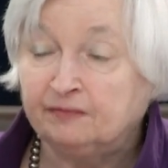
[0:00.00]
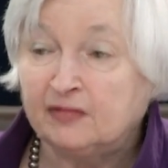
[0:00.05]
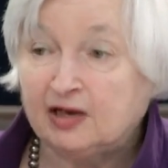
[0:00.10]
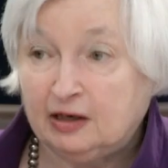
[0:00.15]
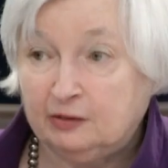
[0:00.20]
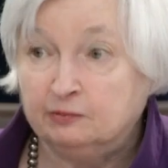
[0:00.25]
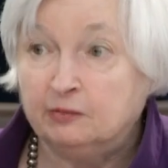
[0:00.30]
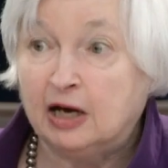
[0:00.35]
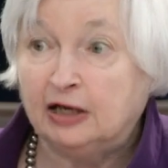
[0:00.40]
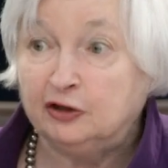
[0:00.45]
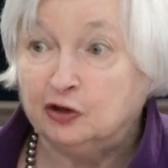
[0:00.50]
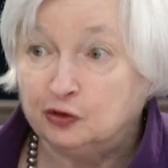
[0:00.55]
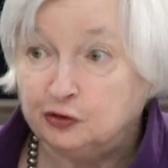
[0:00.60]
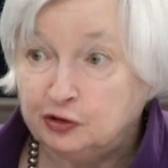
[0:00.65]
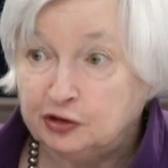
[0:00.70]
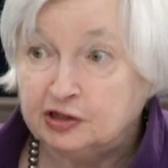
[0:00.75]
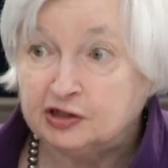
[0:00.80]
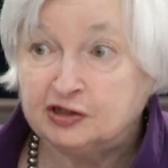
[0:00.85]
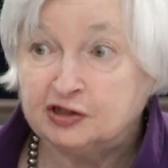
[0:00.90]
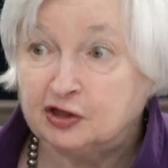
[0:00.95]
In my own
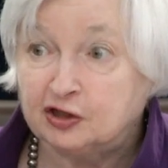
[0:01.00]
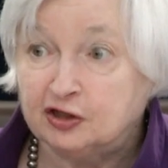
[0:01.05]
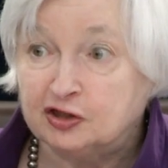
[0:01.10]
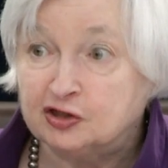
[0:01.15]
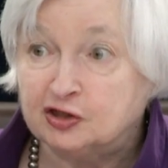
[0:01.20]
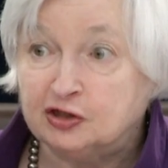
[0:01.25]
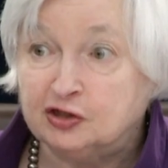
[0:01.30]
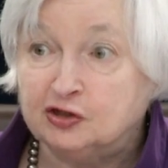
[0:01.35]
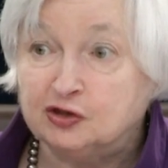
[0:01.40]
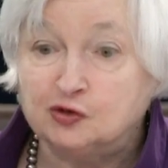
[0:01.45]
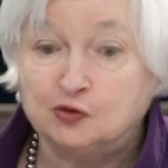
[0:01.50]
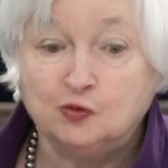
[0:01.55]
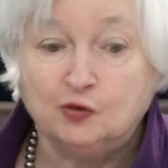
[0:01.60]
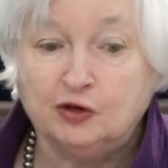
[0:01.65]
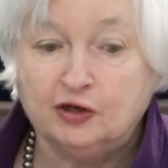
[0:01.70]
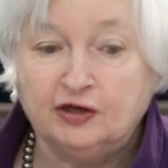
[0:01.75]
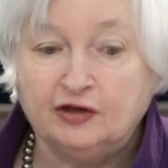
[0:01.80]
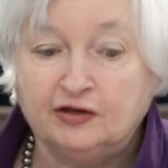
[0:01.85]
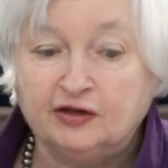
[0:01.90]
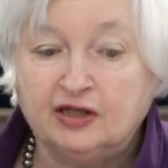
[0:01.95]
discussions
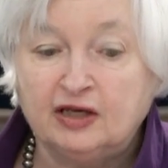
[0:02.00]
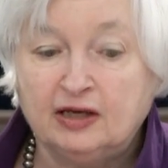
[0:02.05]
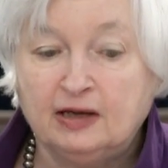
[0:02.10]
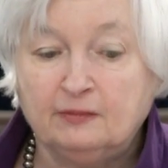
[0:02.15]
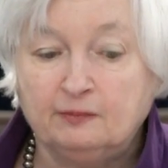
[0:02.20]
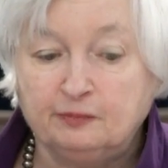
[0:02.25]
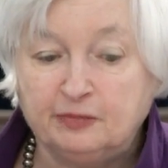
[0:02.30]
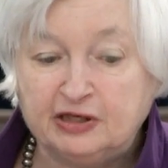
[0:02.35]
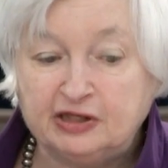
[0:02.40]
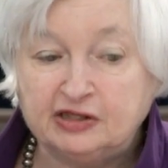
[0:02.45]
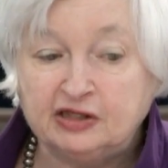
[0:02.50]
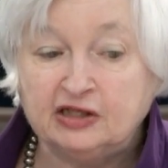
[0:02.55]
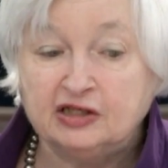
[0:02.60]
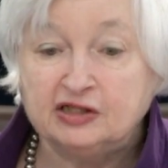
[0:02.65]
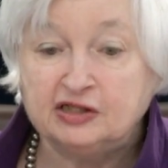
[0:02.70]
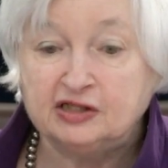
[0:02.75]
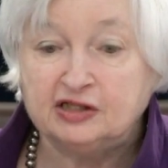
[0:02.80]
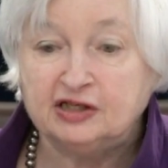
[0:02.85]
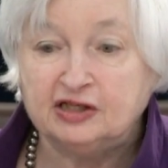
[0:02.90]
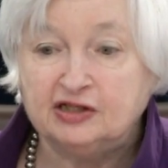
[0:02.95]
with
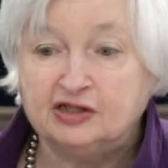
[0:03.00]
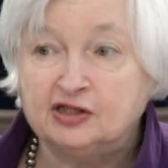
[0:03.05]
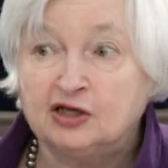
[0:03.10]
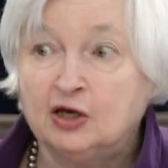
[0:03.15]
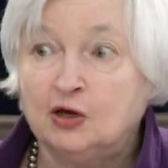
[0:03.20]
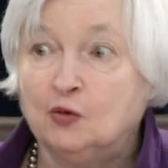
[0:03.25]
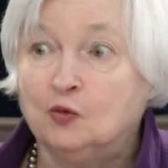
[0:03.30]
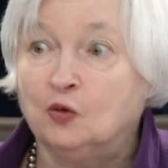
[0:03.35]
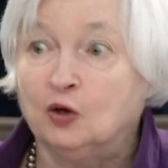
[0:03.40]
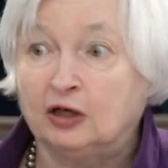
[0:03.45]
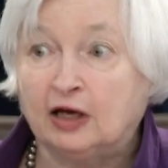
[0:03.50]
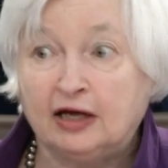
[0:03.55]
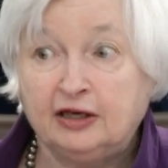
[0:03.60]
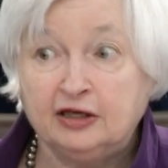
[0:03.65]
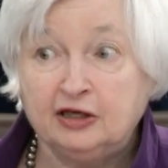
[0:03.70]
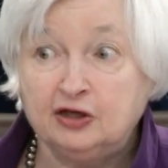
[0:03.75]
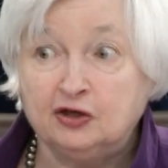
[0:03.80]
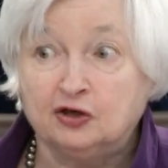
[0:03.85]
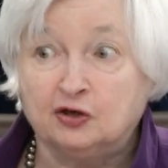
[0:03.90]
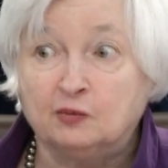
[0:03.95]
businesses, what I
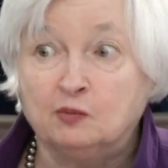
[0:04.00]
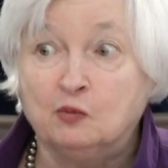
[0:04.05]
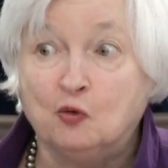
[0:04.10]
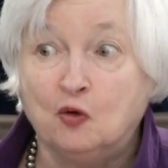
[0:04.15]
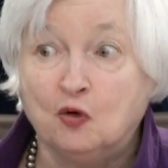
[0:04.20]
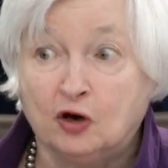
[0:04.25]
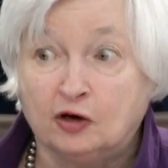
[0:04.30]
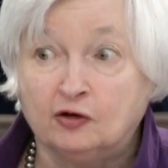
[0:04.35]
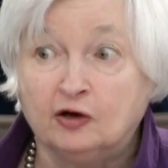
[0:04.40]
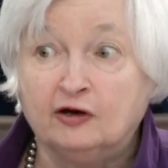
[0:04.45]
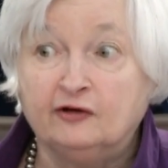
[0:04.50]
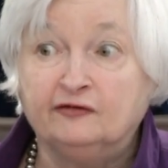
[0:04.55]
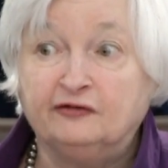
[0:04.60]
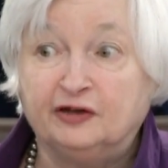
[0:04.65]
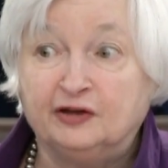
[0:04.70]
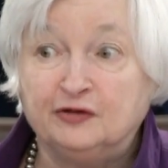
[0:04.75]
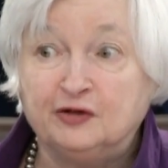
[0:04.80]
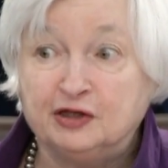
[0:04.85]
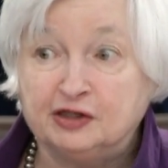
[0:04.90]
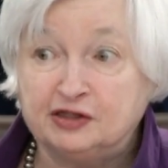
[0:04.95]
hear more of,
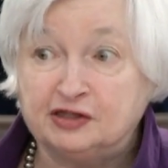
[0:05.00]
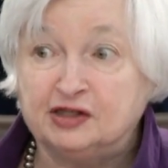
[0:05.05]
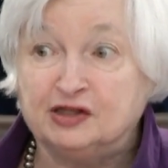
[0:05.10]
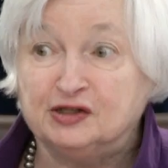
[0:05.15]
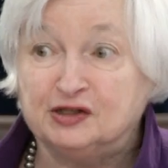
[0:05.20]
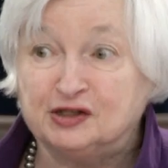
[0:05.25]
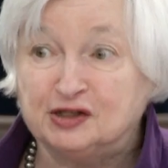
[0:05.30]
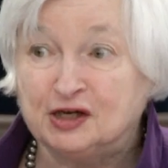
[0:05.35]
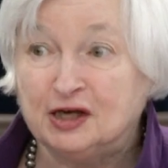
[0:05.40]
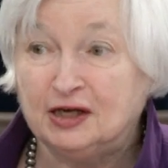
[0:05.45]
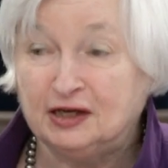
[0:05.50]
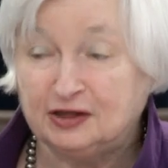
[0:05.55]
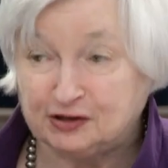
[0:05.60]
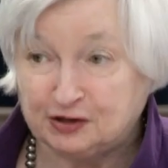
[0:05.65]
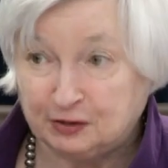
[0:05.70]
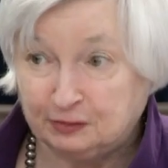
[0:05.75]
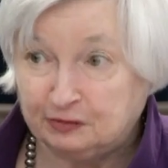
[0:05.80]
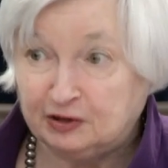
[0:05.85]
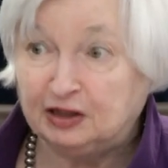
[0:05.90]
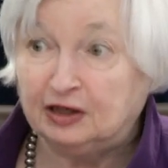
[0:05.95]
and this is
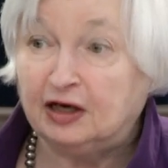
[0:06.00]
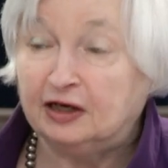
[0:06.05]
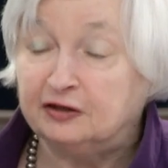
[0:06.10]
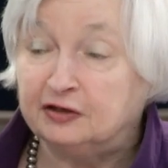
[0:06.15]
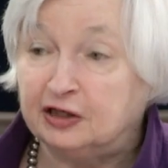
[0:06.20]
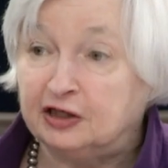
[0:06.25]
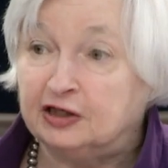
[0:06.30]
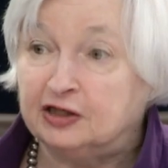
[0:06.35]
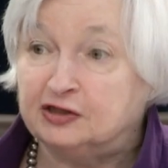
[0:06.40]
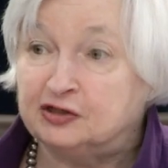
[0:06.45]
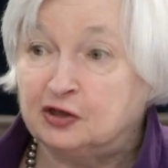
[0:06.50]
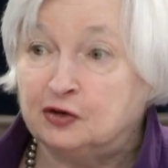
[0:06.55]
something I think is a